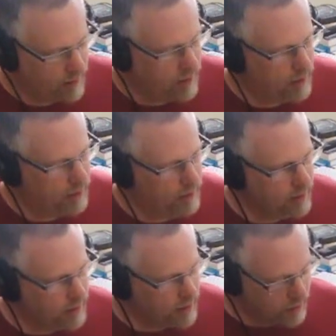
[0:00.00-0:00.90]
and
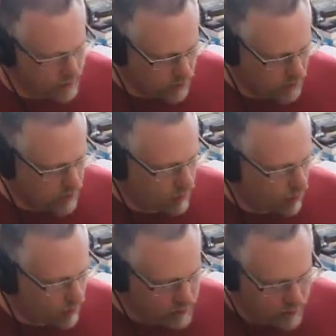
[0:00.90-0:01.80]
this was
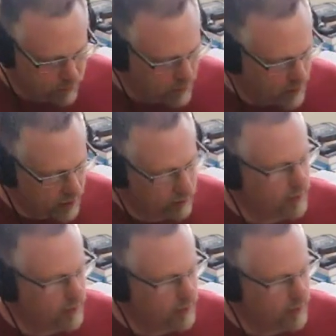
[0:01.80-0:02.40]
called the Micro